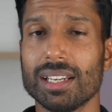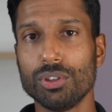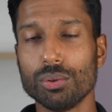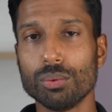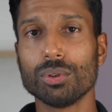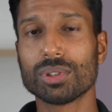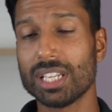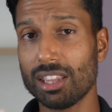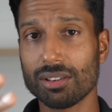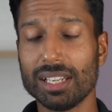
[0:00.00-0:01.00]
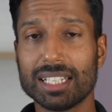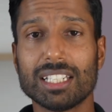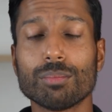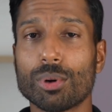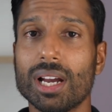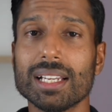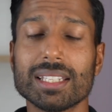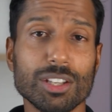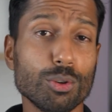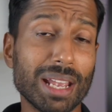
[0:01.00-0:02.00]
You will see the listing price
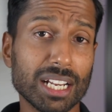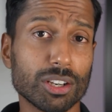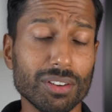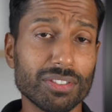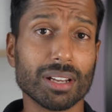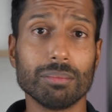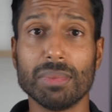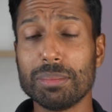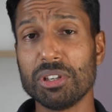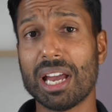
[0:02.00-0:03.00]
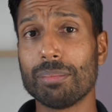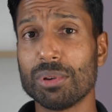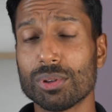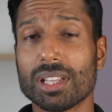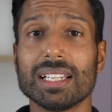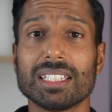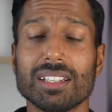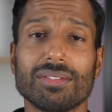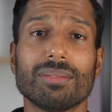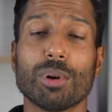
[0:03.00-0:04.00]
and you'll make an offer. Maybe you're happy with the
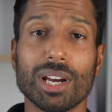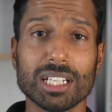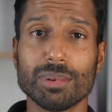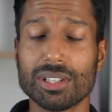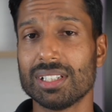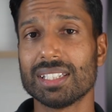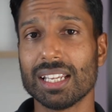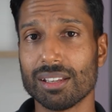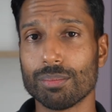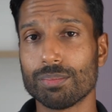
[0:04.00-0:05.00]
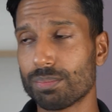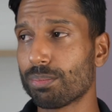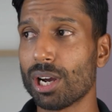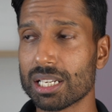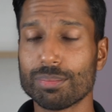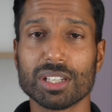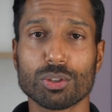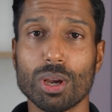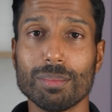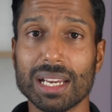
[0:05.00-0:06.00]
listing price because you see the price per
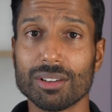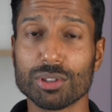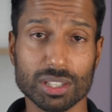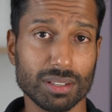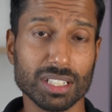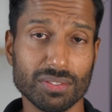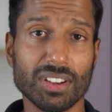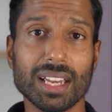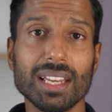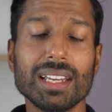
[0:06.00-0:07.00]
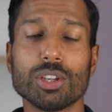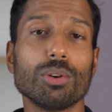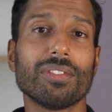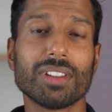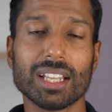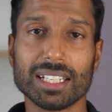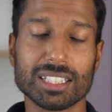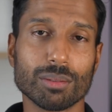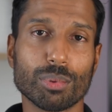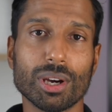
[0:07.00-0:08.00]
square meter is fair, so you offer the
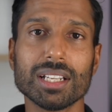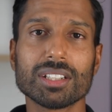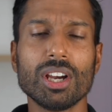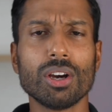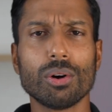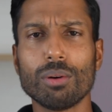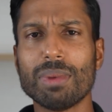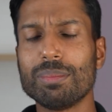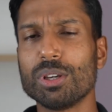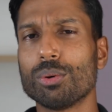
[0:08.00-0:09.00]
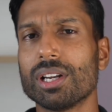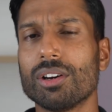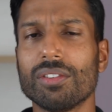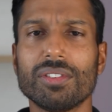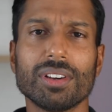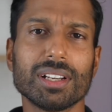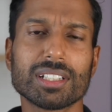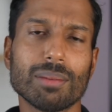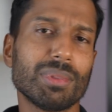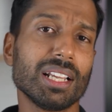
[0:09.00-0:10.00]
listing price. Or maybe you want to offer
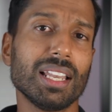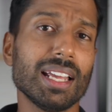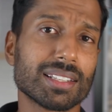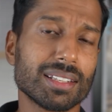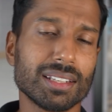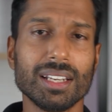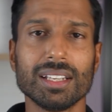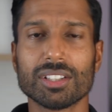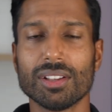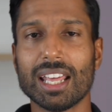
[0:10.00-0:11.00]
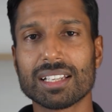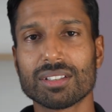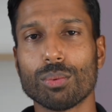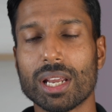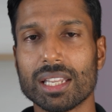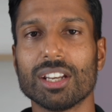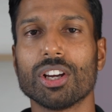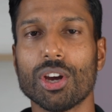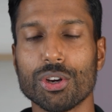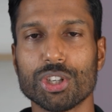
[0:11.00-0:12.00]
something less. So that's when the
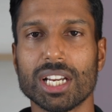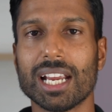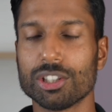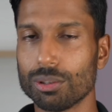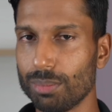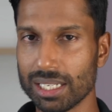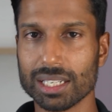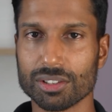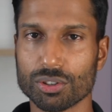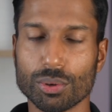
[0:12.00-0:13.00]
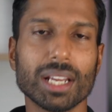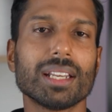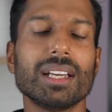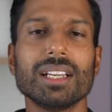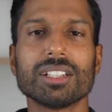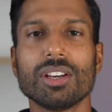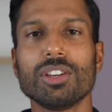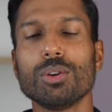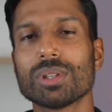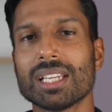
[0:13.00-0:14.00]
negotiation begins, right? So
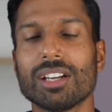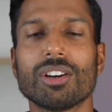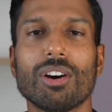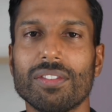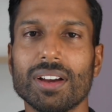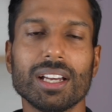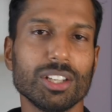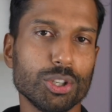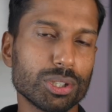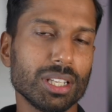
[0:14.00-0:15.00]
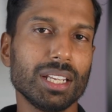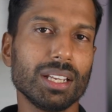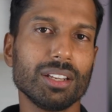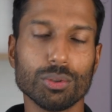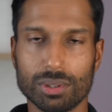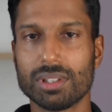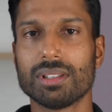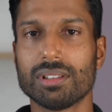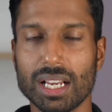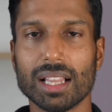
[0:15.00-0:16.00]
you'll send an offer. Usually you'll
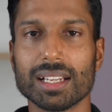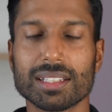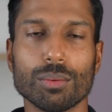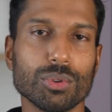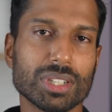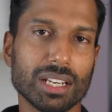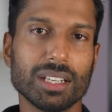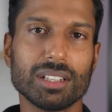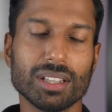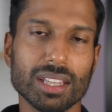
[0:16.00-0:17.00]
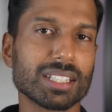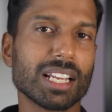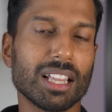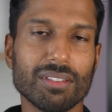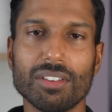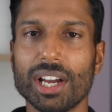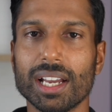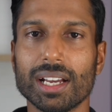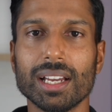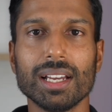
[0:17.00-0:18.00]
tell us and we'll send it to the seller
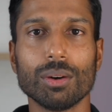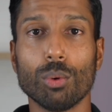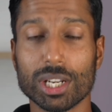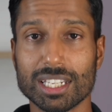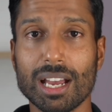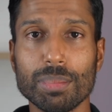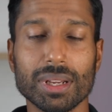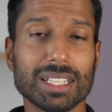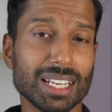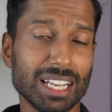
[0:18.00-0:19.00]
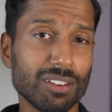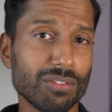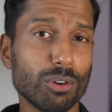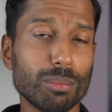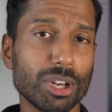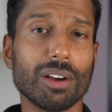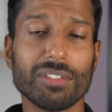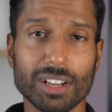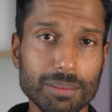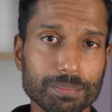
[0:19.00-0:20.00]
via WhatsApp. It's an informal
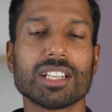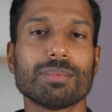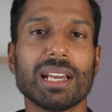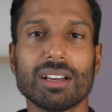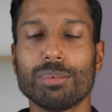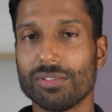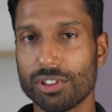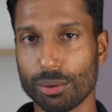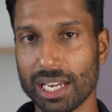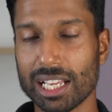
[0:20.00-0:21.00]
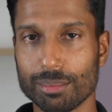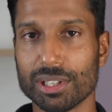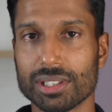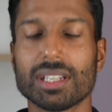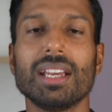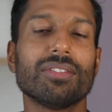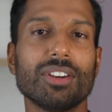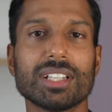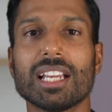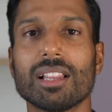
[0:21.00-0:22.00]
offer and it's made up of 3 elements. The
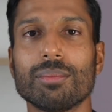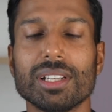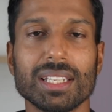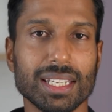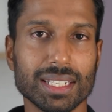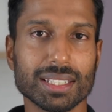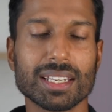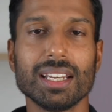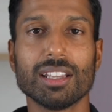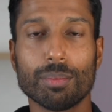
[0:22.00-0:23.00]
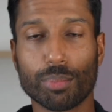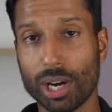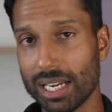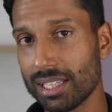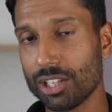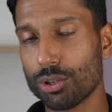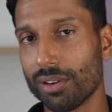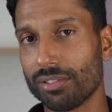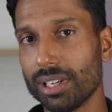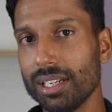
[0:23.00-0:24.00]
first element is the price that you're
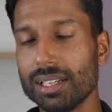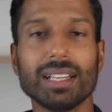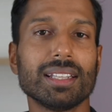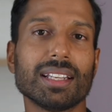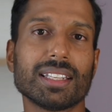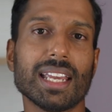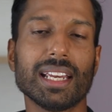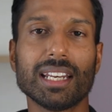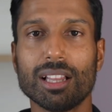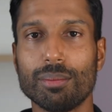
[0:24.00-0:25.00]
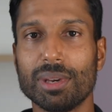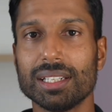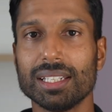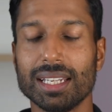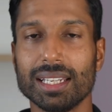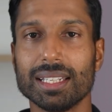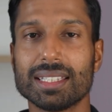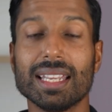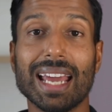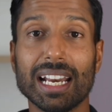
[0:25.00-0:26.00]
offering. The second element is
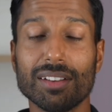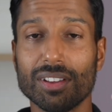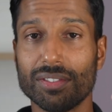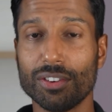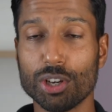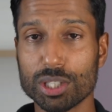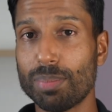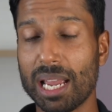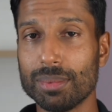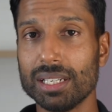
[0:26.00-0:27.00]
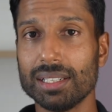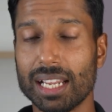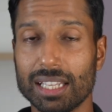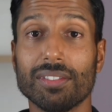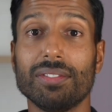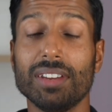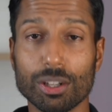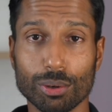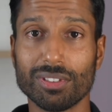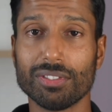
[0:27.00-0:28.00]
the date of the first payment and the
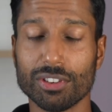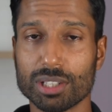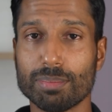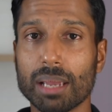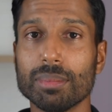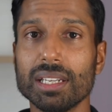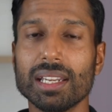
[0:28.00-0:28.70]
figure of the first payment.